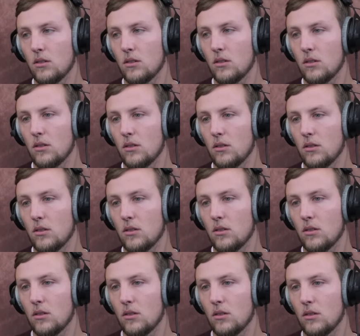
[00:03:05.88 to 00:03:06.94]

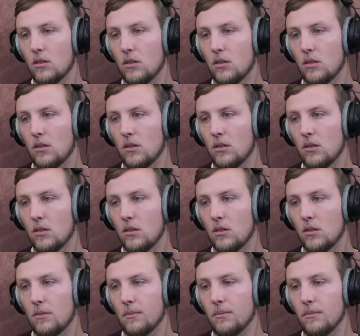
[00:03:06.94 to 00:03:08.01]

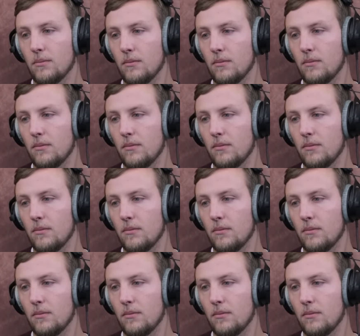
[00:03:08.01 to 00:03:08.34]
(silent)